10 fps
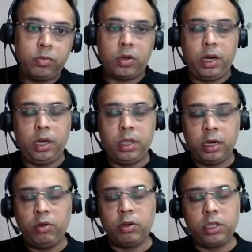right,
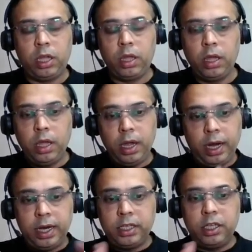that you are seeing,
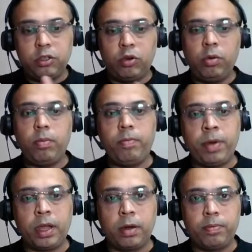it has its own
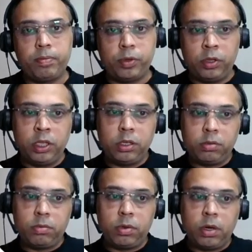breakup. So
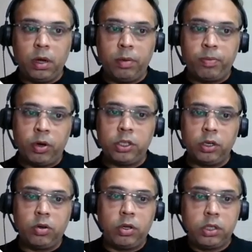this
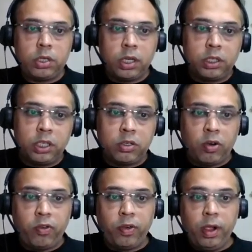production cost
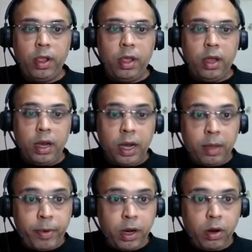consists of
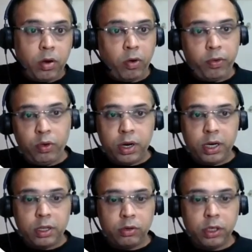labor of
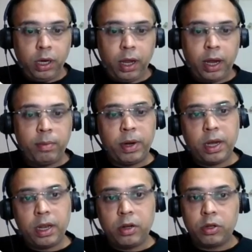200,000 and
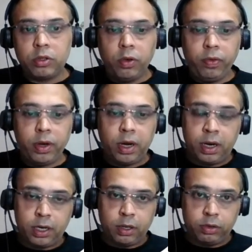material cost of
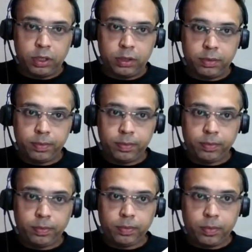100,000.
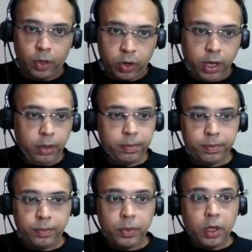Okay,
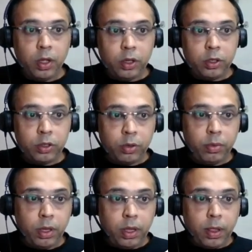
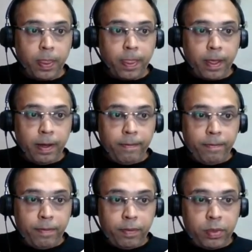so
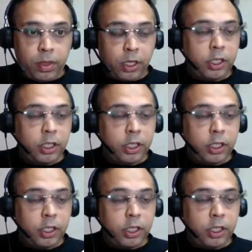this